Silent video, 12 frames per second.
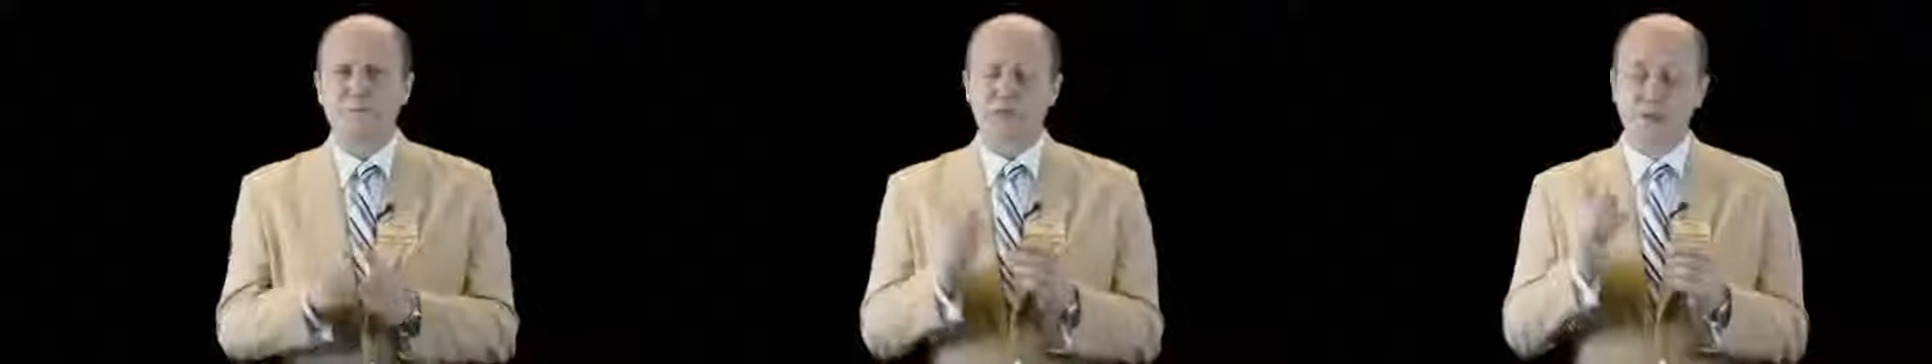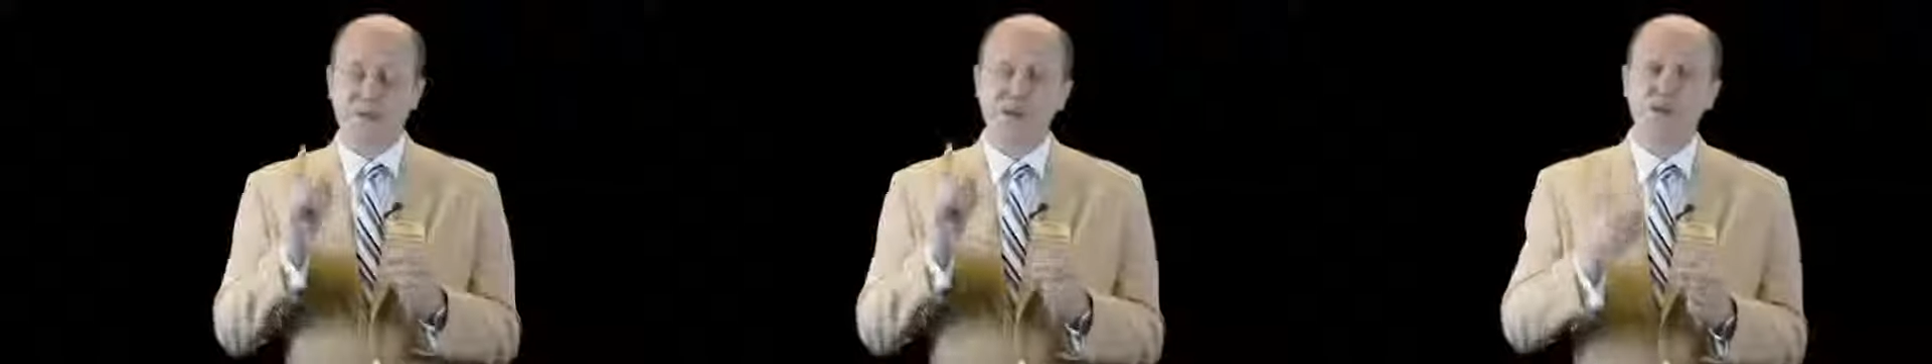
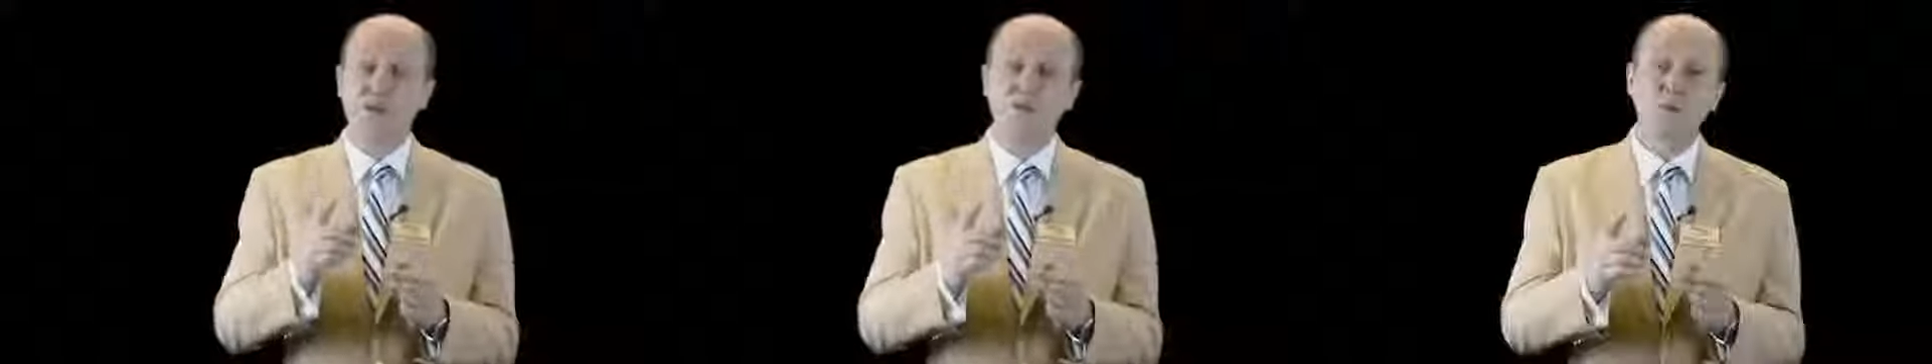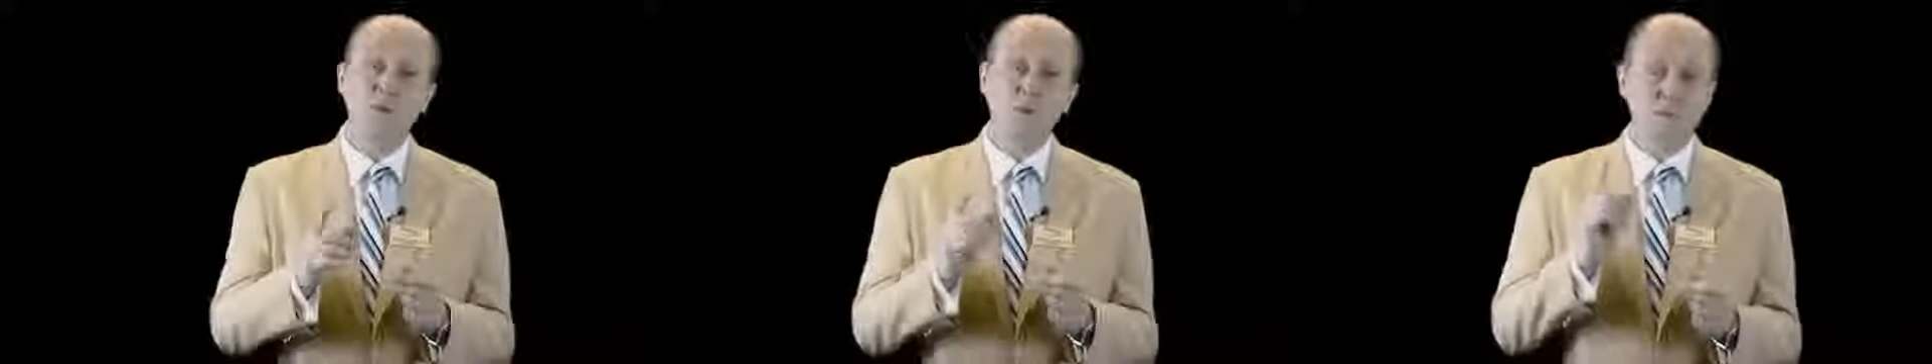So if you want
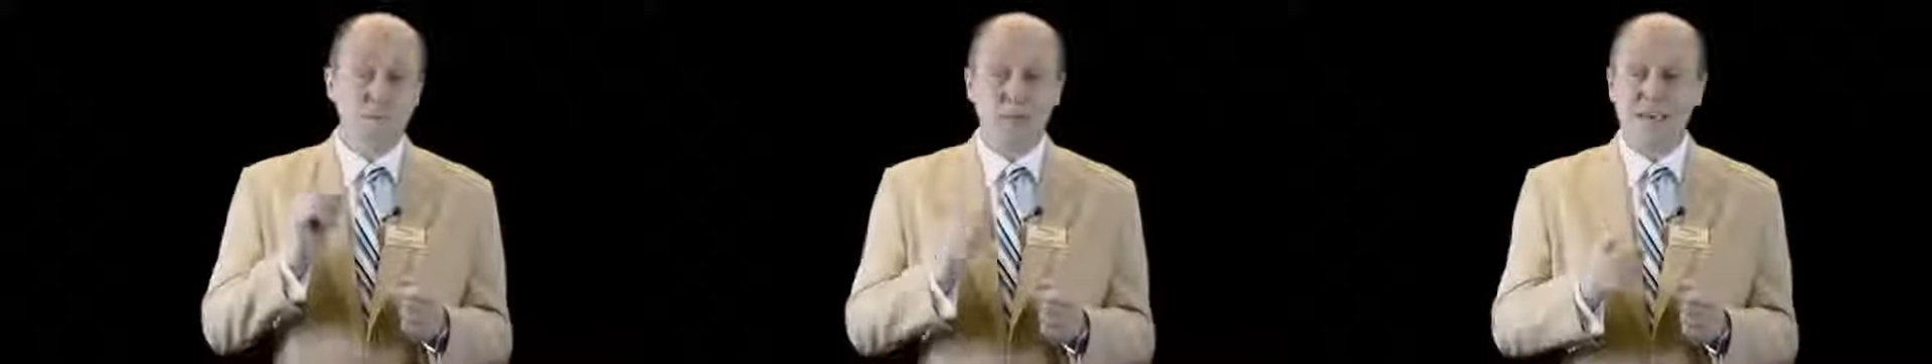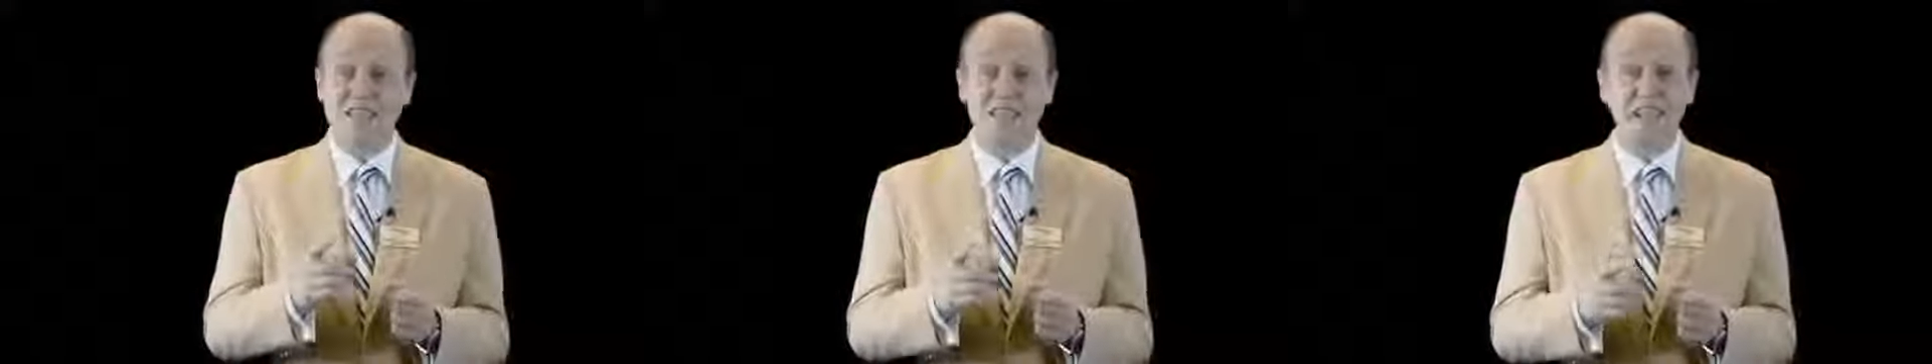to work with the
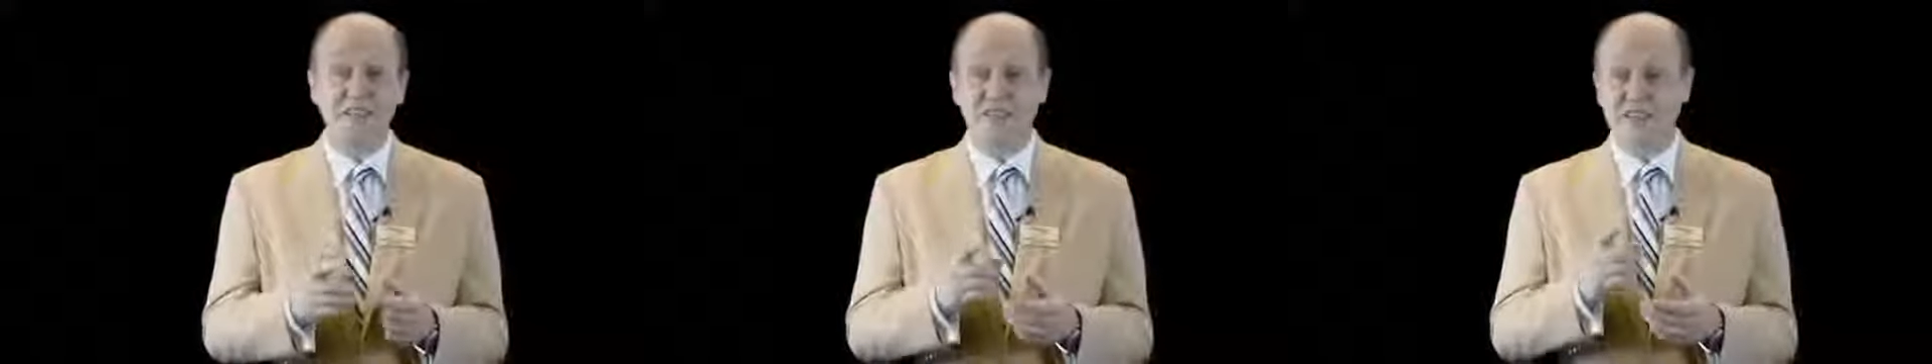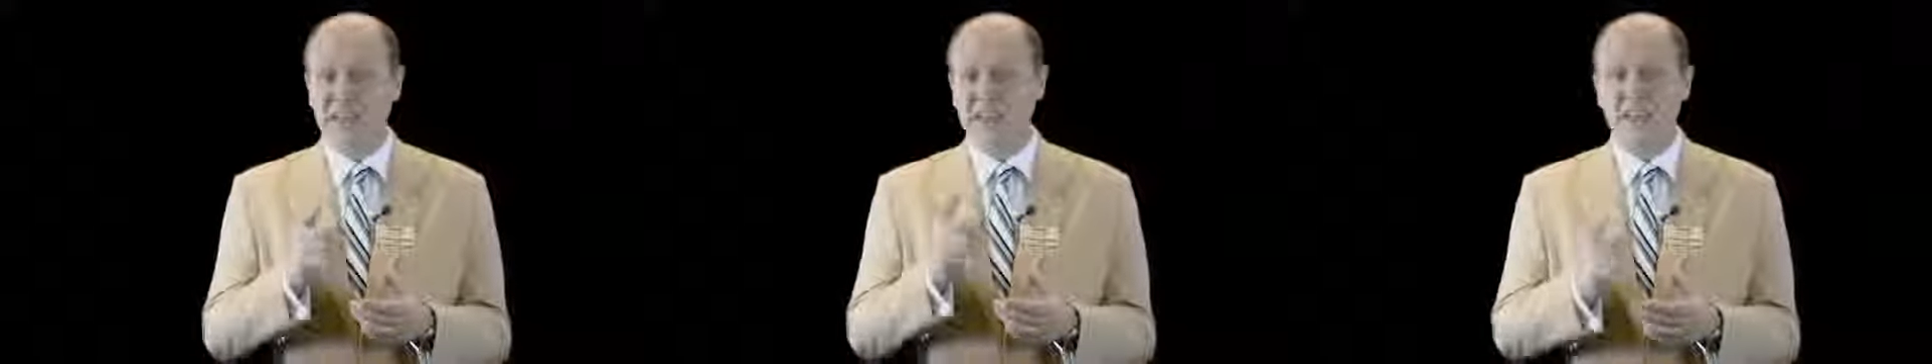best
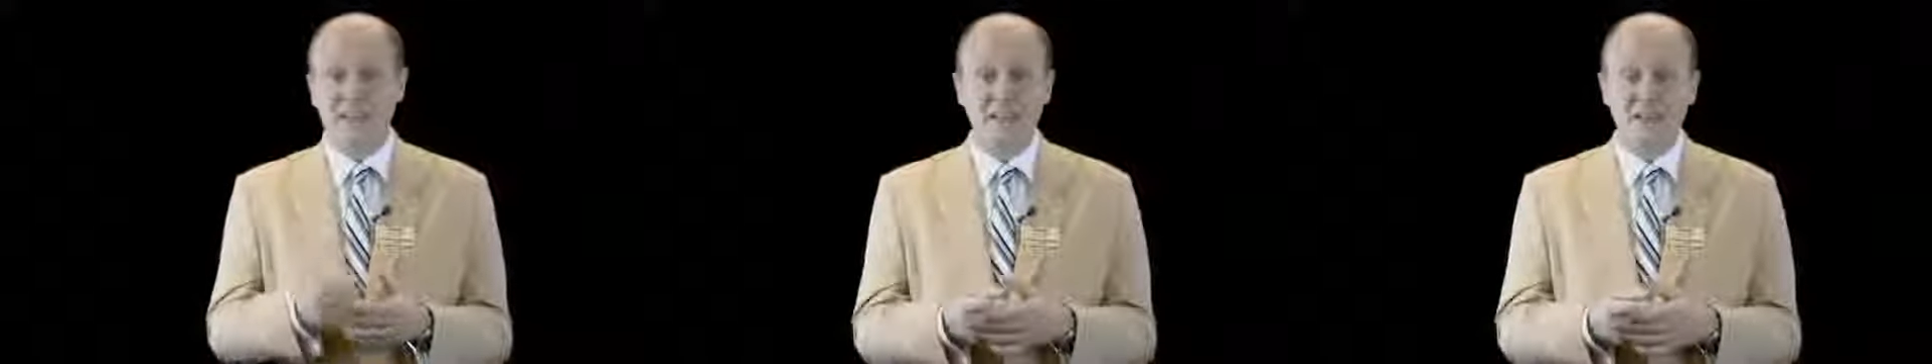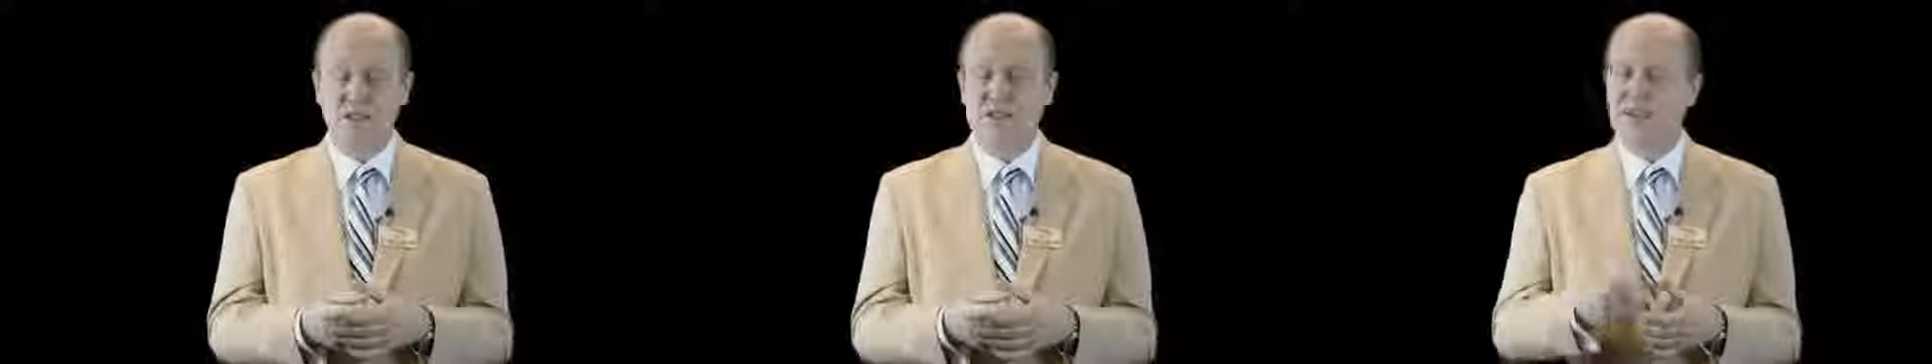agents in the
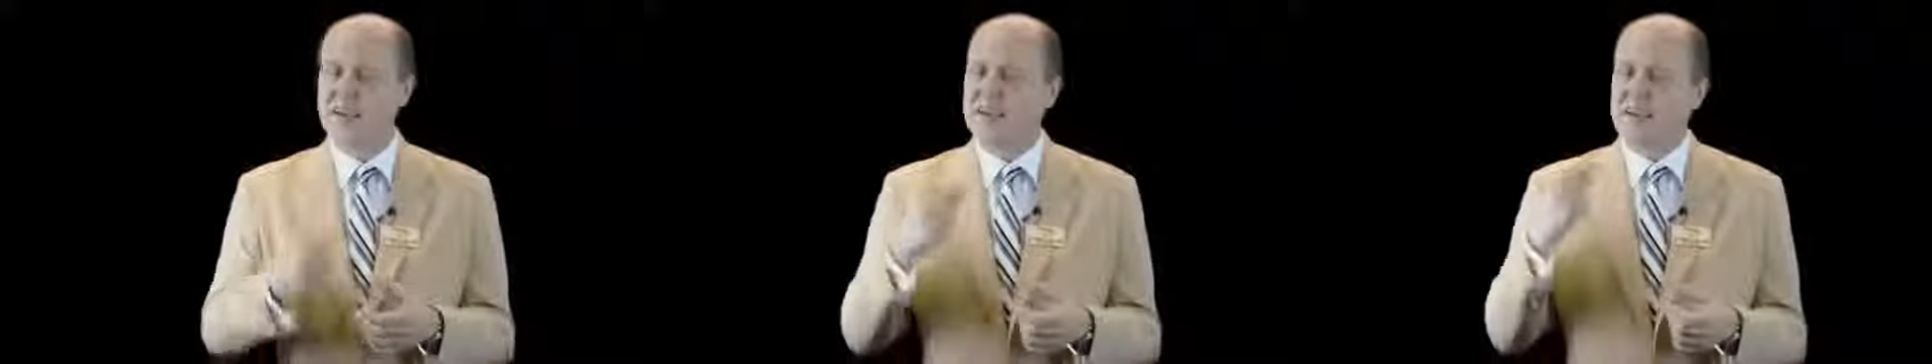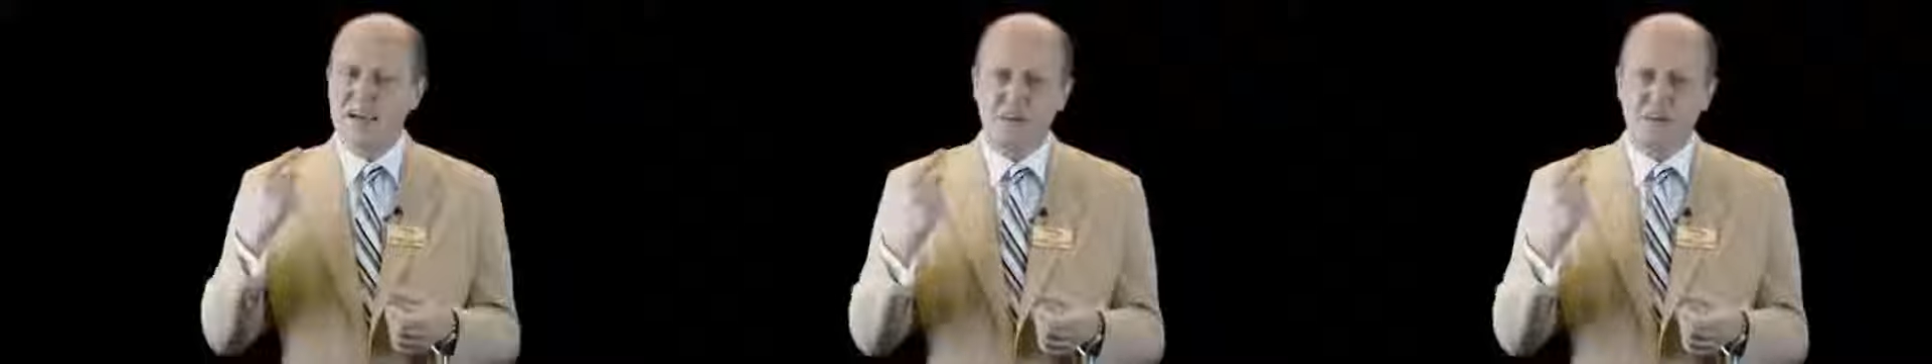industry